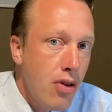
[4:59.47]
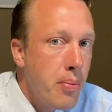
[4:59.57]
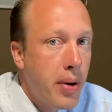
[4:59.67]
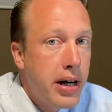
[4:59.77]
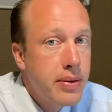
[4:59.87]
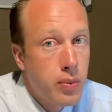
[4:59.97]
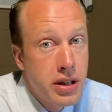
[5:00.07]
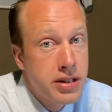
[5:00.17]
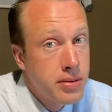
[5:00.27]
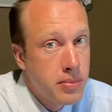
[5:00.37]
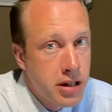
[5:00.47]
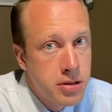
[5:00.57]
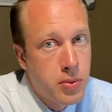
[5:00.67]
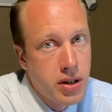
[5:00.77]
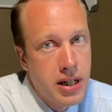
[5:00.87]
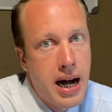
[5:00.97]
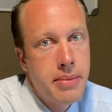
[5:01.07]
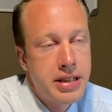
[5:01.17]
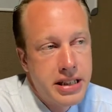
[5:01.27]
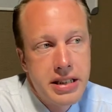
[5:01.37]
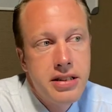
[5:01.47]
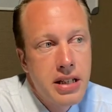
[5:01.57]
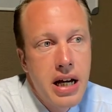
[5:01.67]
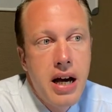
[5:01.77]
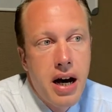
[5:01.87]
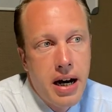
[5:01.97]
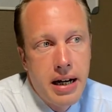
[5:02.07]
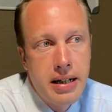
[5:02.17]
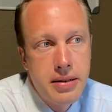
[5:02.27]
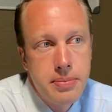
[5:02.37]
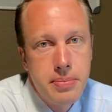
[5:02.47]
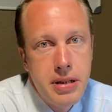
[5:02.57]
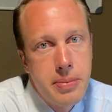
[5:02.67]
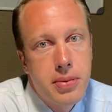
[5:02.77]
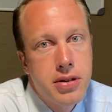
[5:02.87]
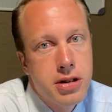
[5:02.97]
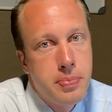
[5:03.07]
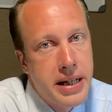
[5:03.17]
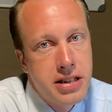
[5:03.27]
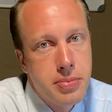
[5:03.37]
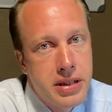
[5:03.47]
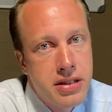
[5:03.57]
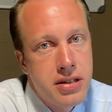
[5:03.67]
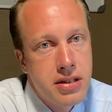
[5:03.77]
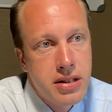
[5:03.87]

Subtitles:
But what's much more common is, People's basements,